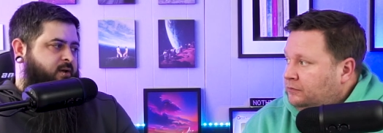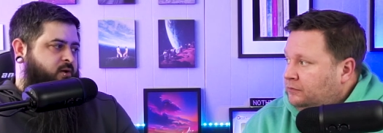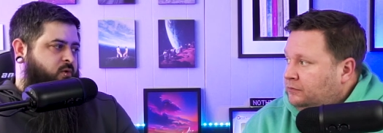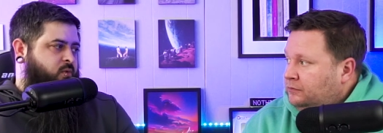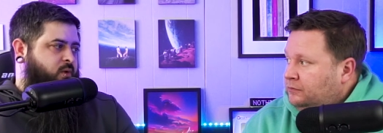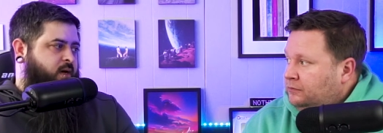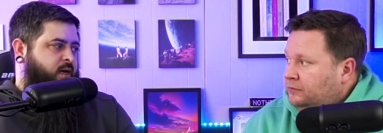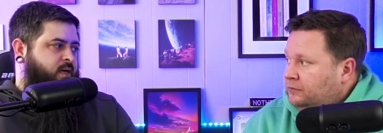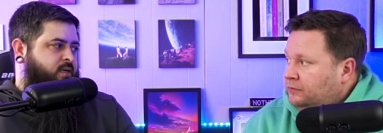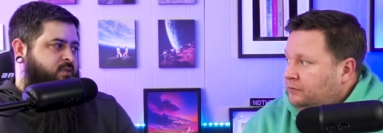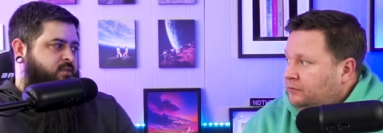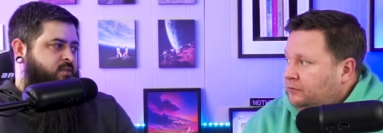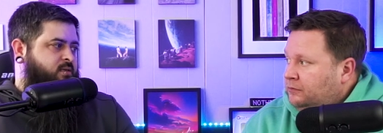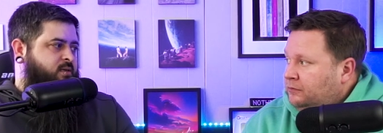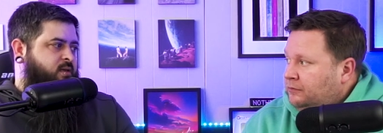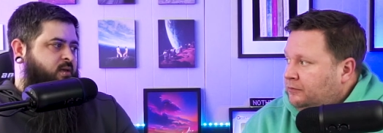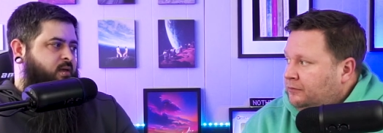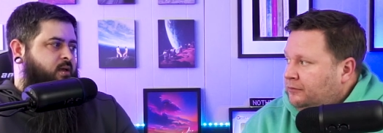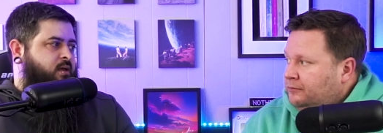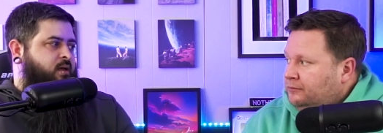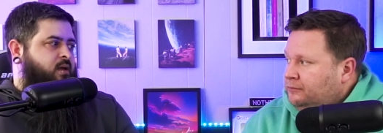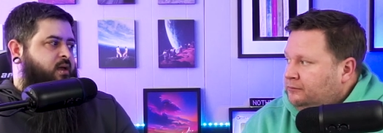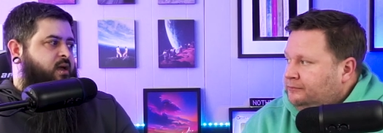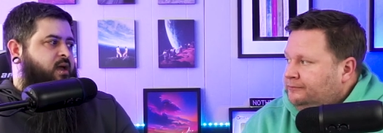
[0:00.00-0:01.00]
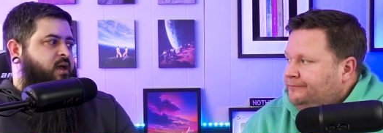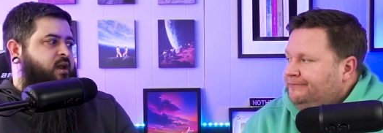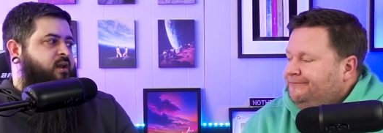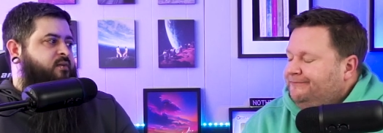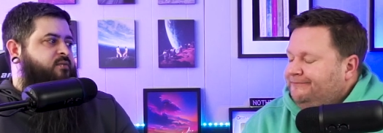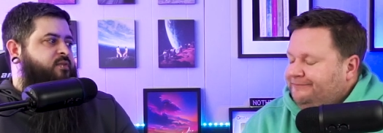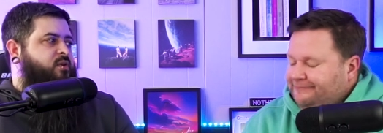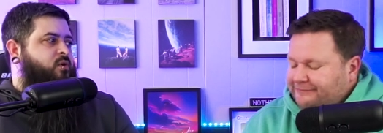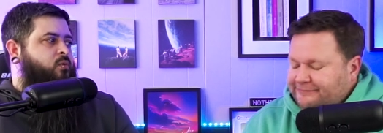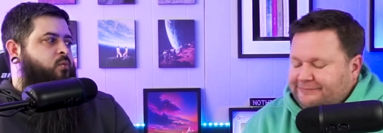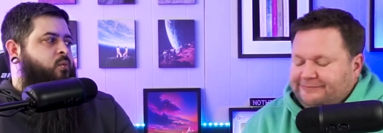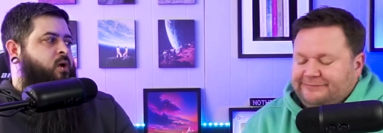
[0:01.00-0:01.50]
Speaker 1: quest. And
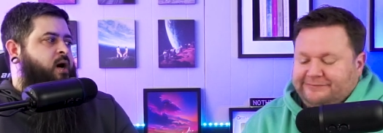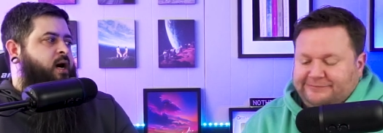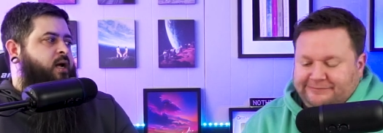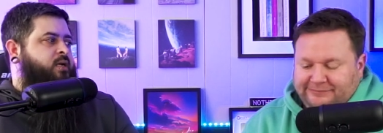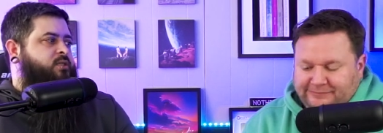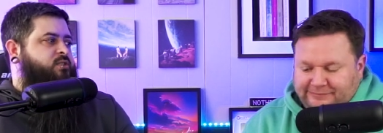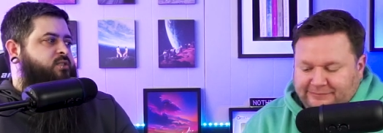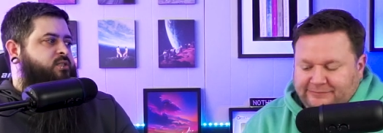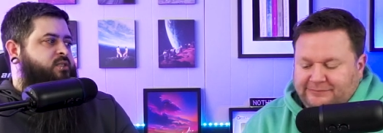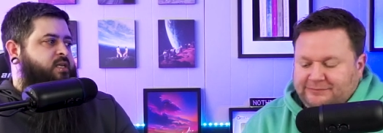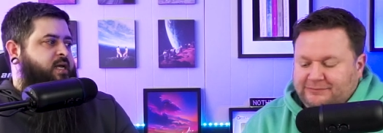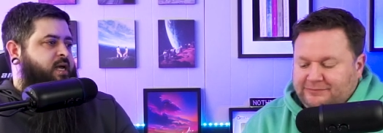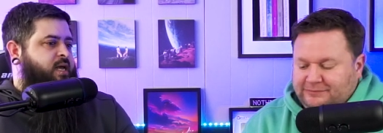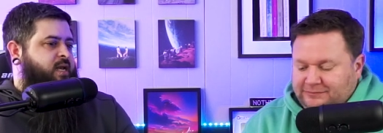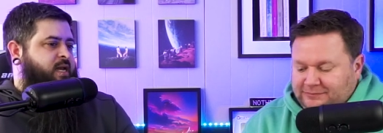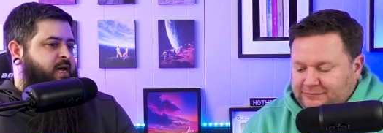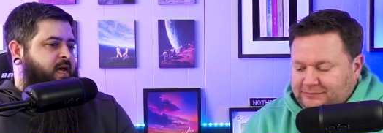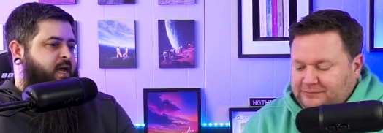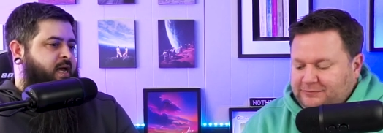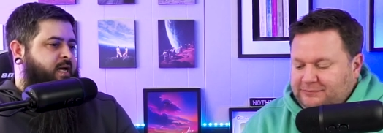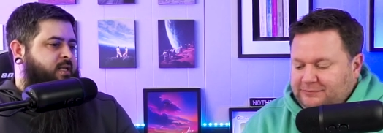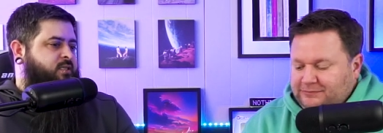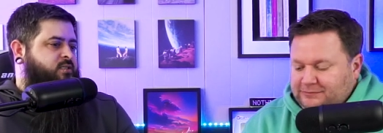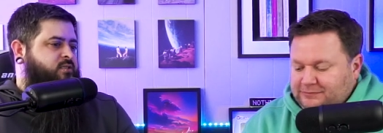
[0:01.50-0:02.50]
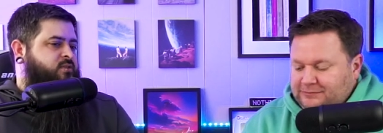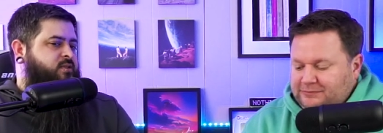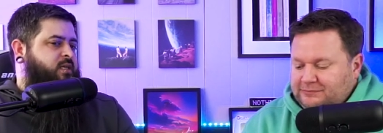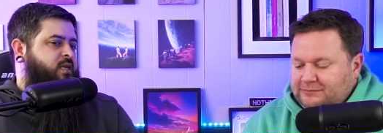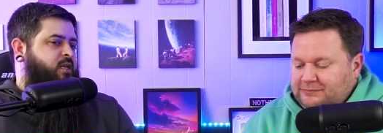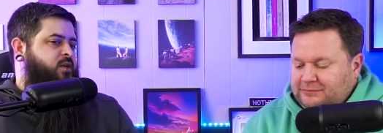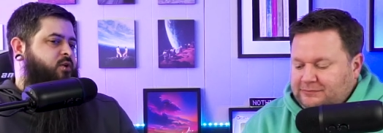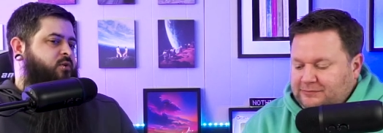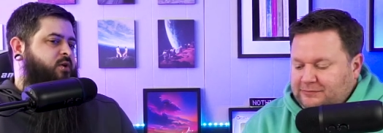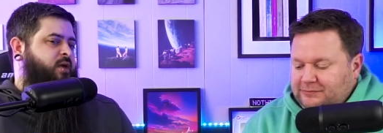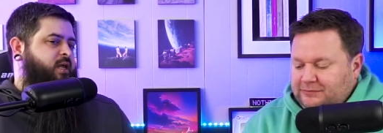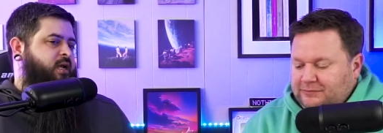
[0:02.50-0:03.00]
if you watch ten ads,
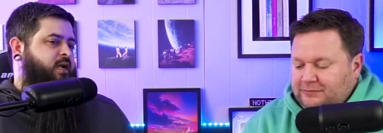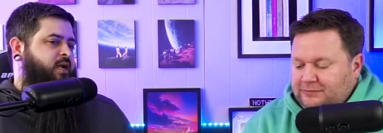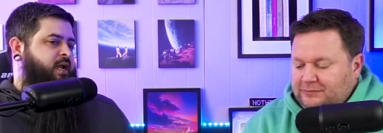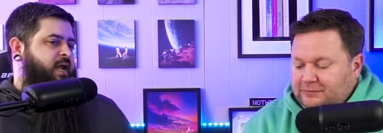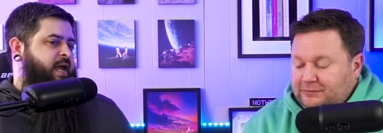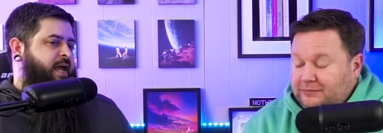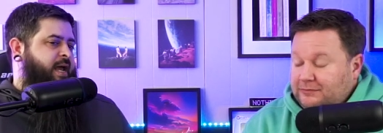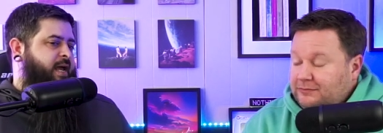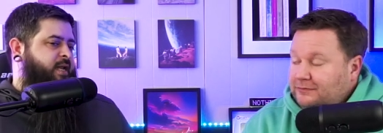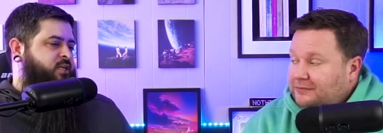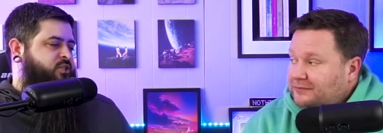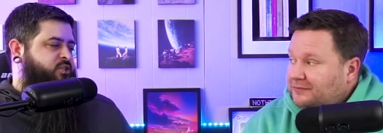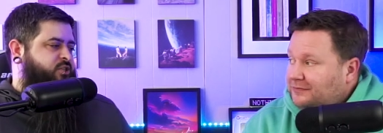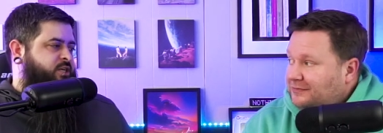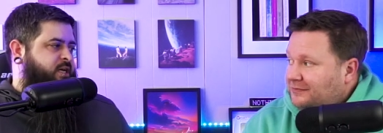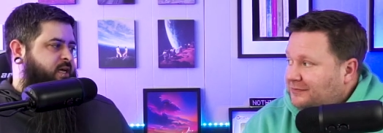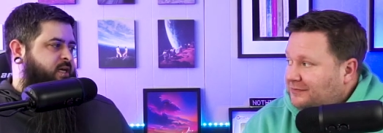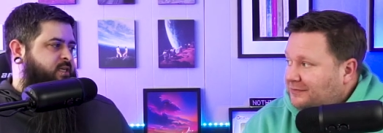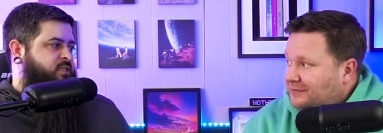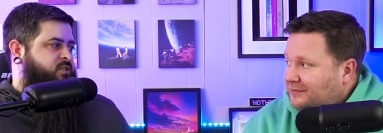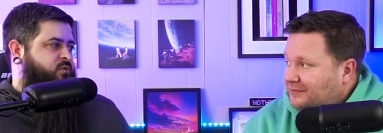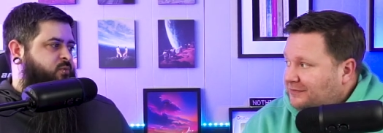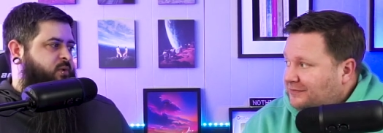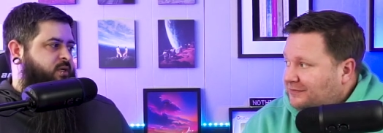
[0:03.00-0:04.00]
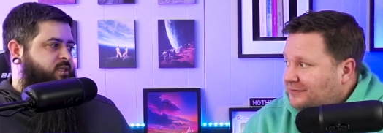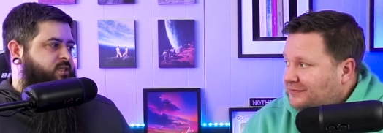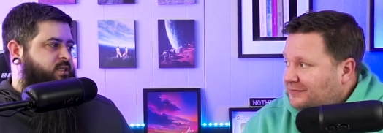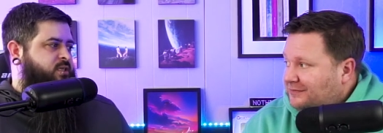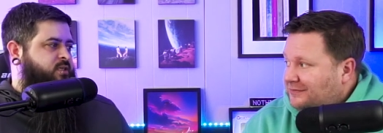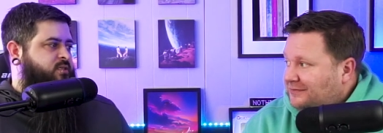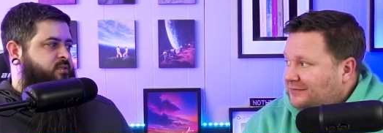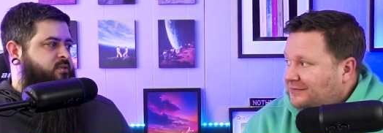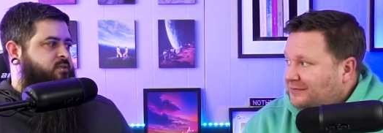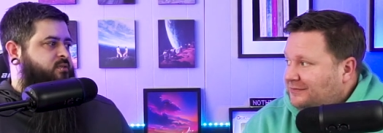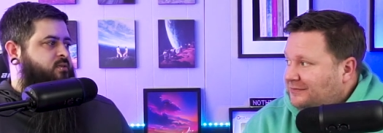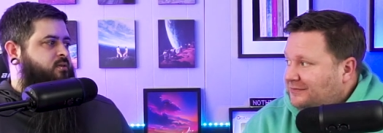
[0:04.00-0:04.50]
then you get an ad chest, which
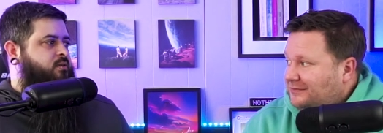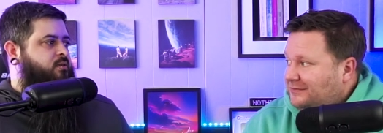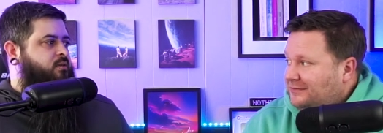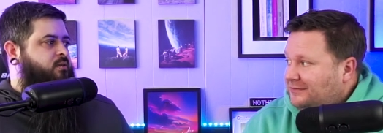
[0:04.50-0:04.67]
is